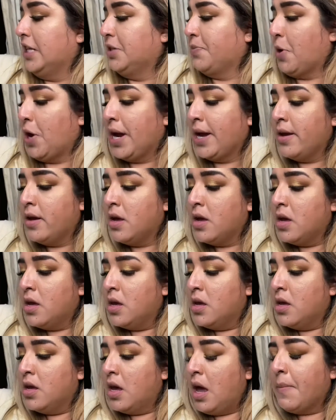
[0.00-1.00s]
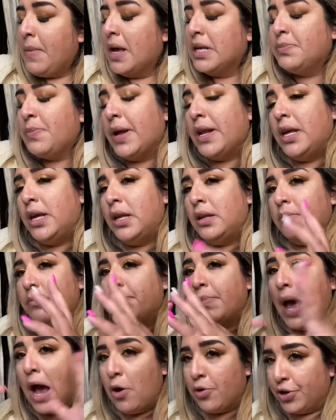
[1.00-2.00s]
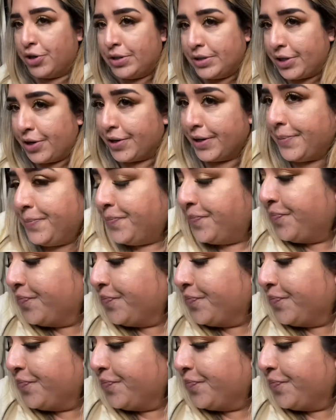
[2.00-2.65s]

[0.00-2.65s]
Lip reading: spray, my setting powder, sorry.